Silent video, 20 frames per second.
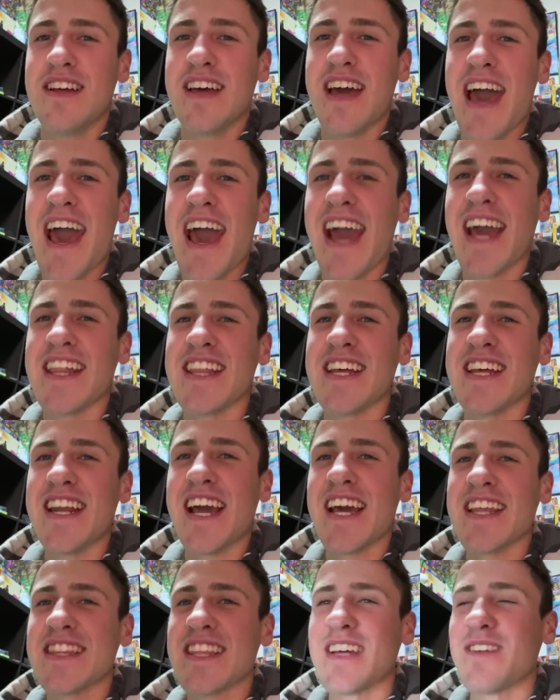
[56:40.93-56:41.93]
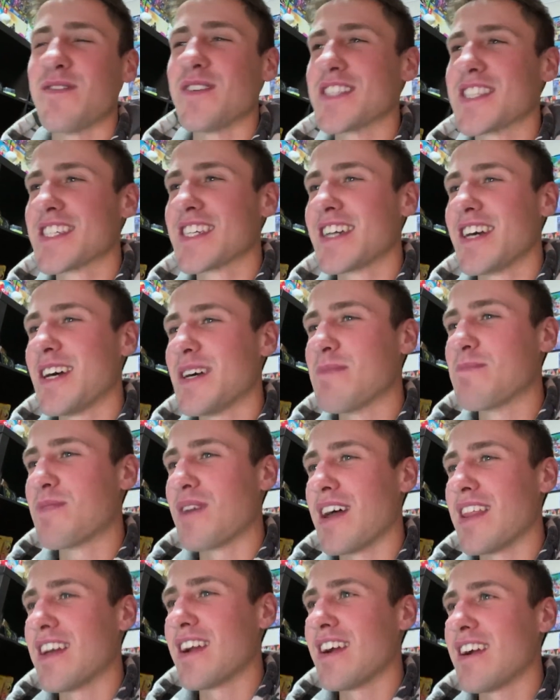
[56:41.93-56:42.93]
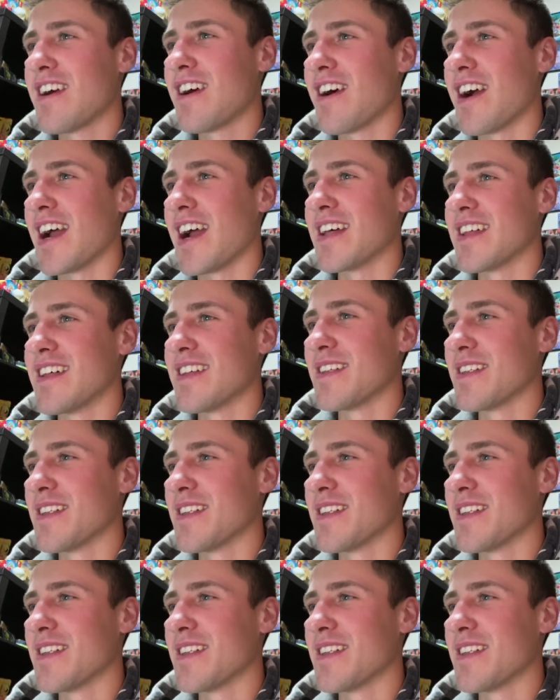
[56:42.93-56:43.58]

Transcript: Hey, the Nathan, what's good, brother? All right,